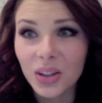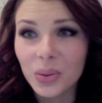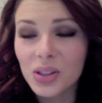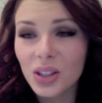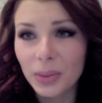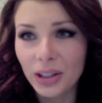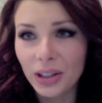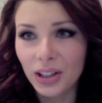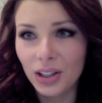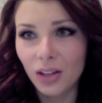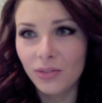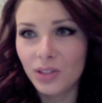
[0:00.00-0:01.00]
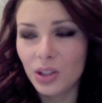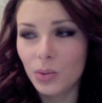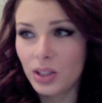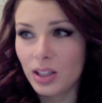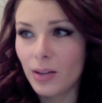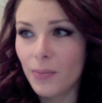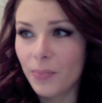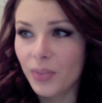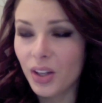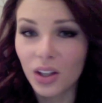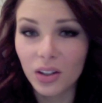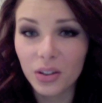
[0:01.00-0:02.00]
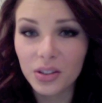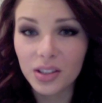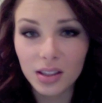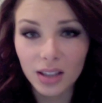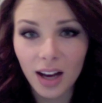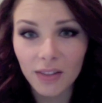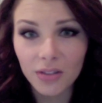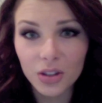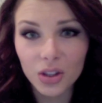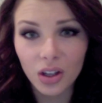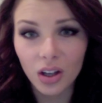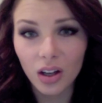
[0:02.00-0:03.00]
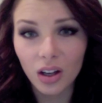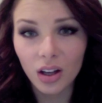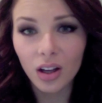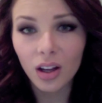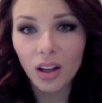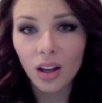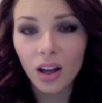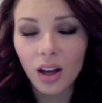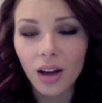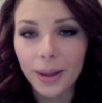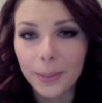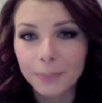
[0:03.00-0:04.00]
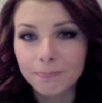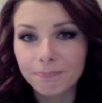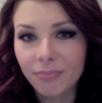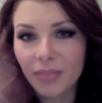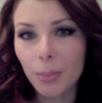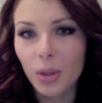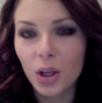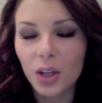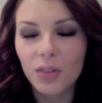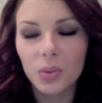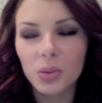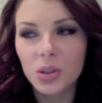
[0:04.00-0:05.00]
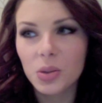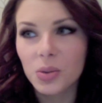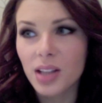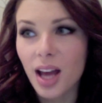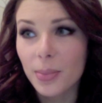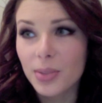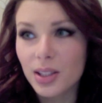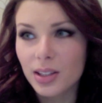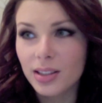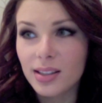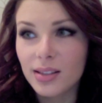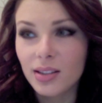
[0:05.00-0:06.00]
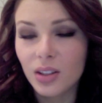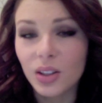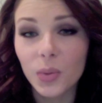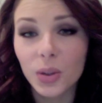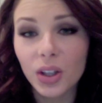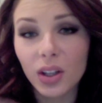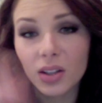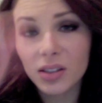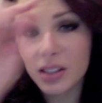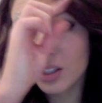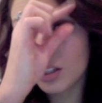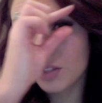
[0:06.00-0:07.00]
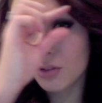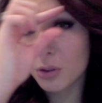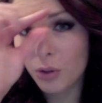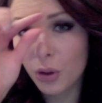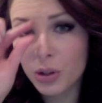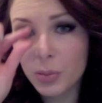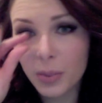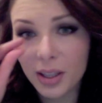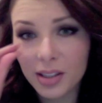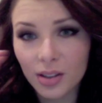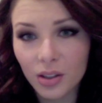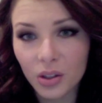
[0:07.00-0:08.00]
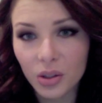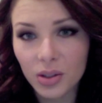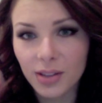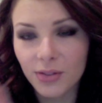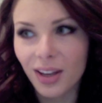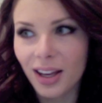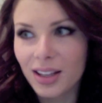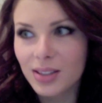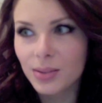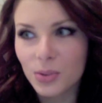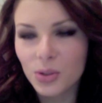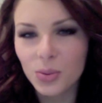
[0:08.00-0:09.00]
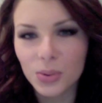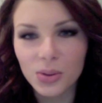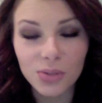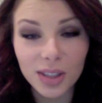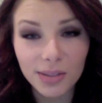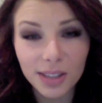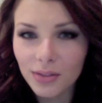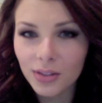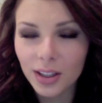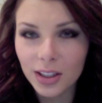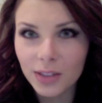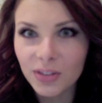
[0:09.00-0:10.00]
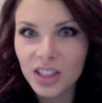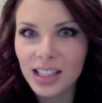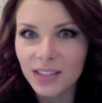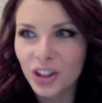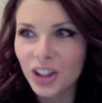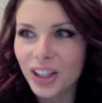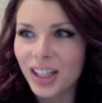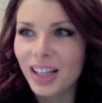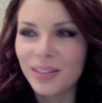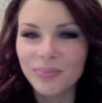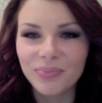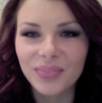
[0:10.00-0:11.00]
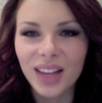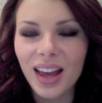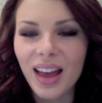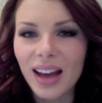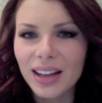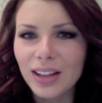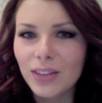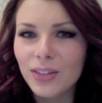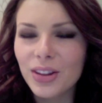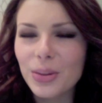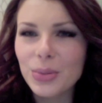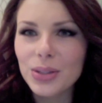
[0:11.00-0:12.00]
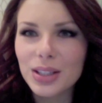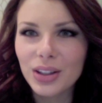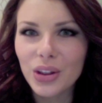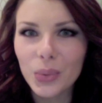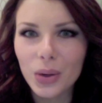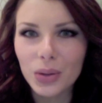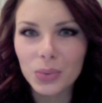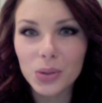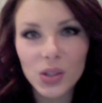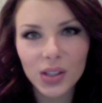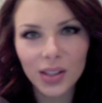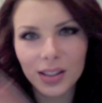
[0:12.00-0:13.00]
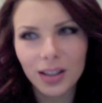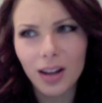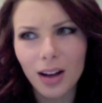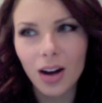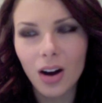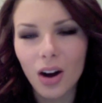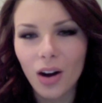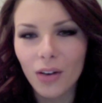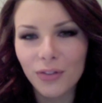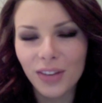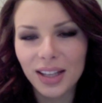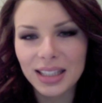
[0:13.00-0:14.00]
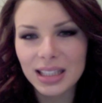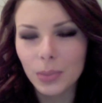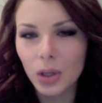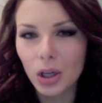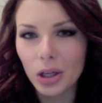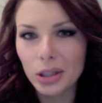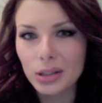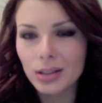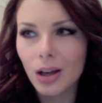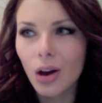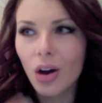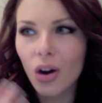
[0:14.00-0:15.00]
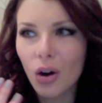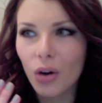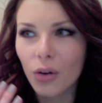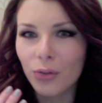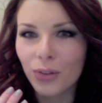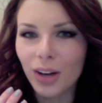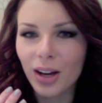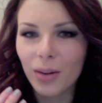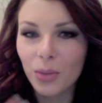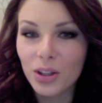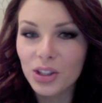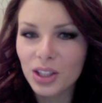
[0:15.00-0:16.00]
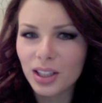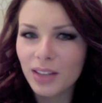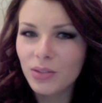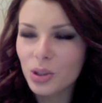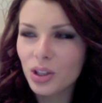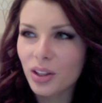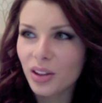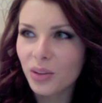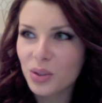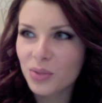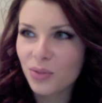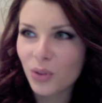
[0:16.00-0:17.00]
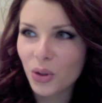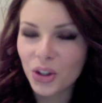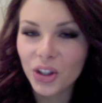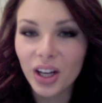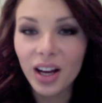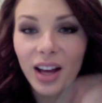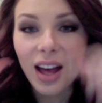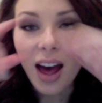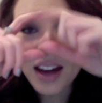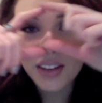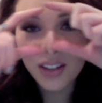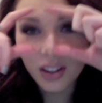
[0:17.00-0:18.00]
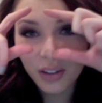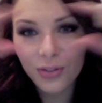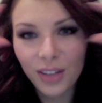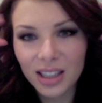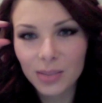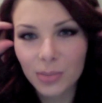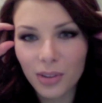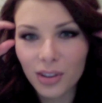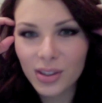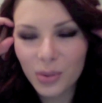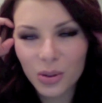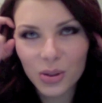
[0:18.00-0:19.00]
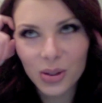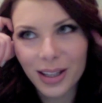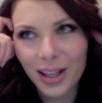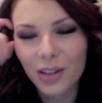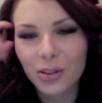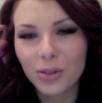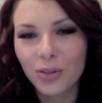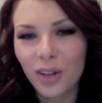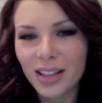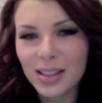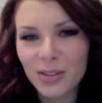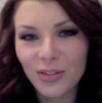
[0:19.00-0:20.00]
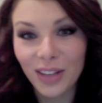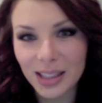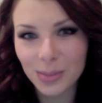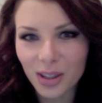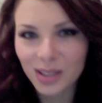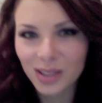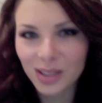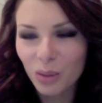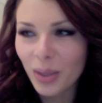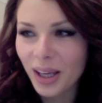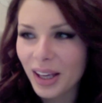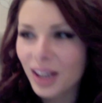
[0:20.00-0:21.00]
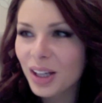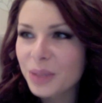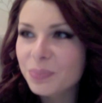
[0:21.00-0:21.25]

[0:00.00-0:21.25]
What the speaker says: There were so many I loved. There was a girl who did an avatar makeover, which was absolutely stunning. One girl did kind of a rose painted across her face, which was really, really innovative and lovely. There was another one which was like a half face mask of where she lived, which I think was Florida, and another face mask which is like a reverse face mask with pink.